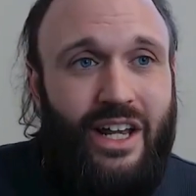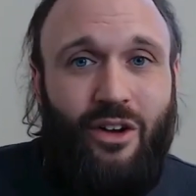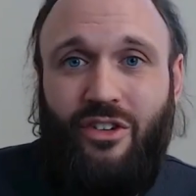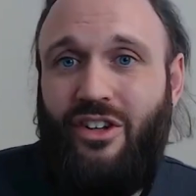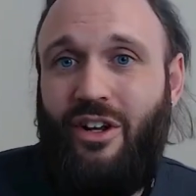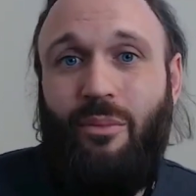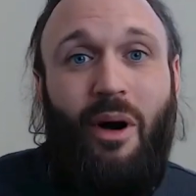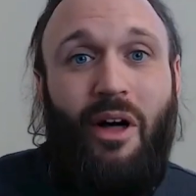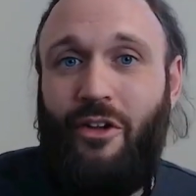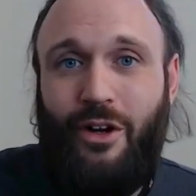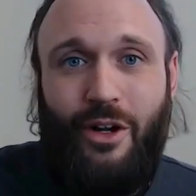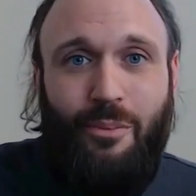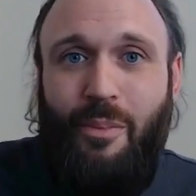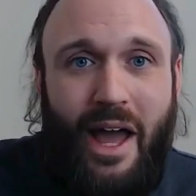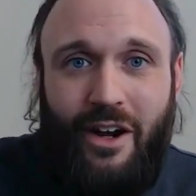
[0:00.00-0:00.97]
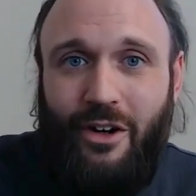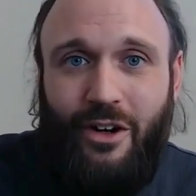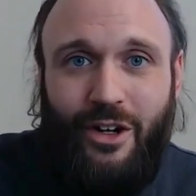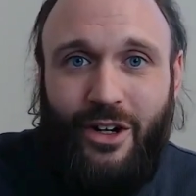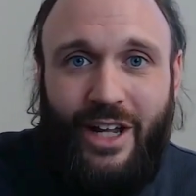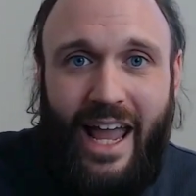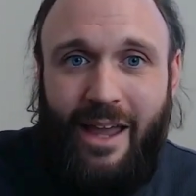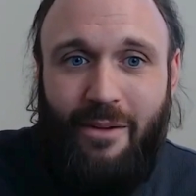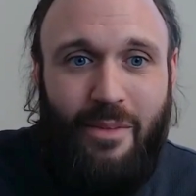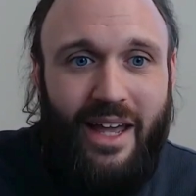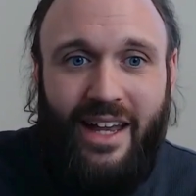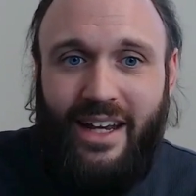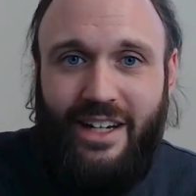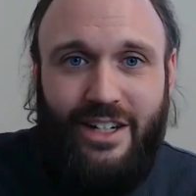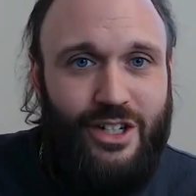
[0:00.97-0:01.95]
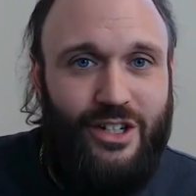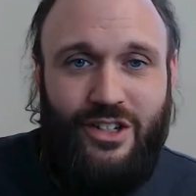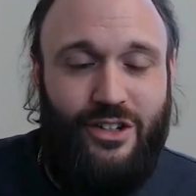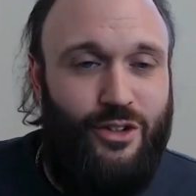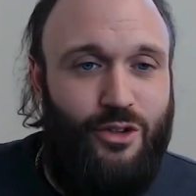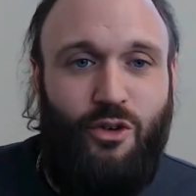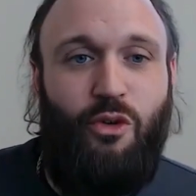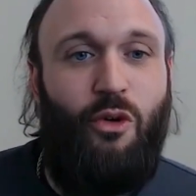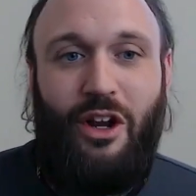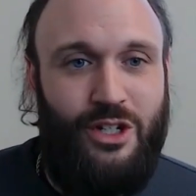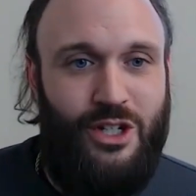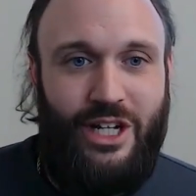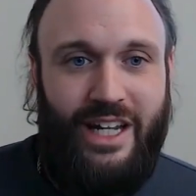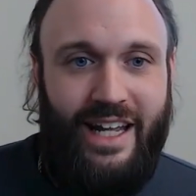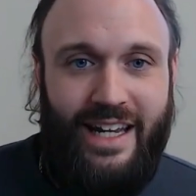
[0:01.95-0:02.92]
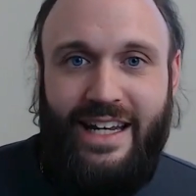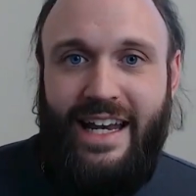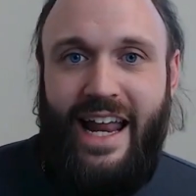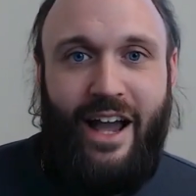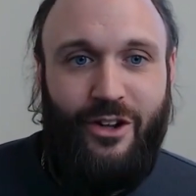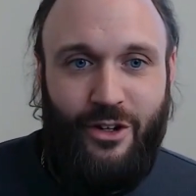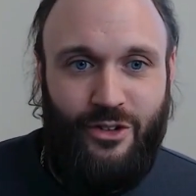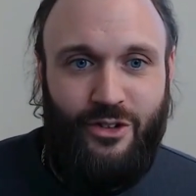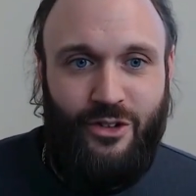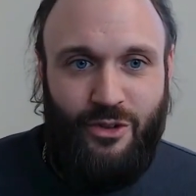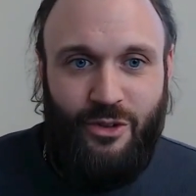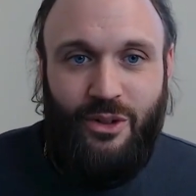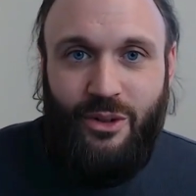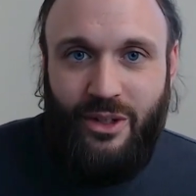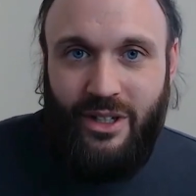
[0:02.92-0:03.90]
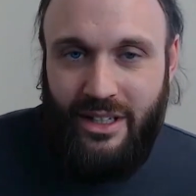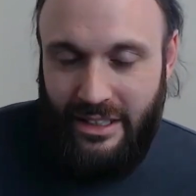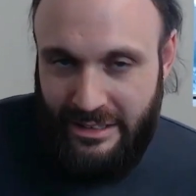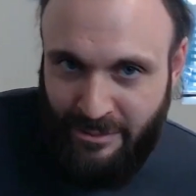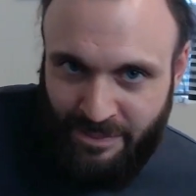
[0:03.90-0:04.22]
you know, some other competitor came in and just is crushing it, and now you're screwed.